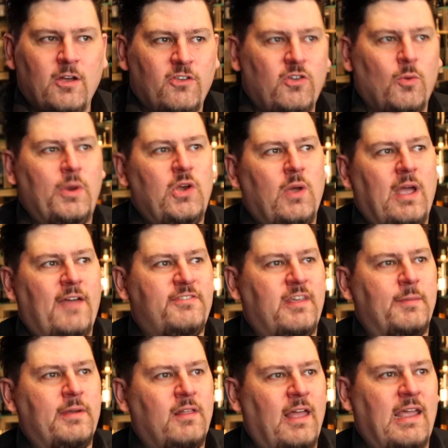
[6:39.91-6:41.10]
So when you have
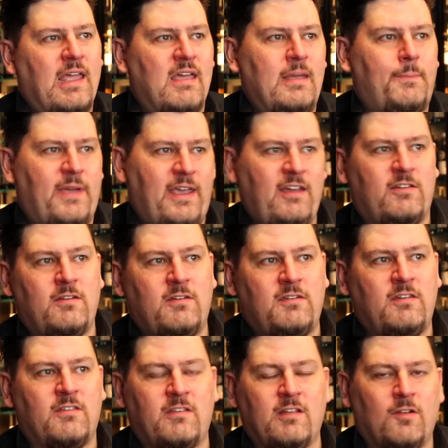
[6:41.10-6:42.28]
something like a peated
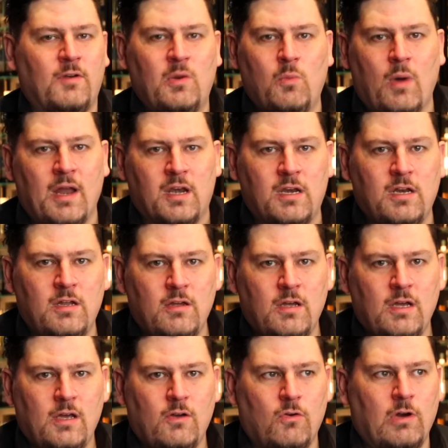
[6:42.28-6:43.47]
Distillery 1,
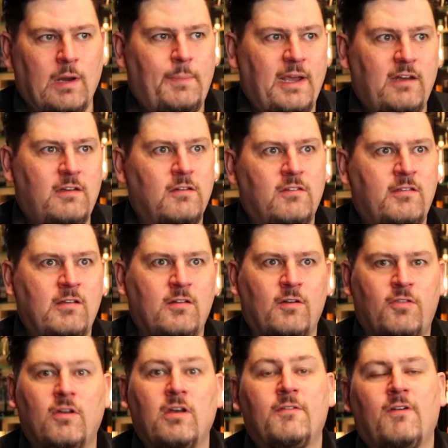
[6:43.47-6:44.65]
or a peated Distillery
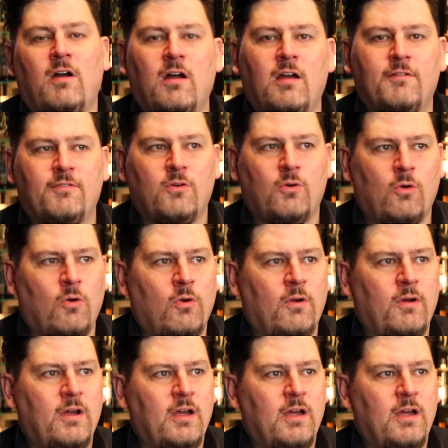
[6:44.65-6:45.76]
35, or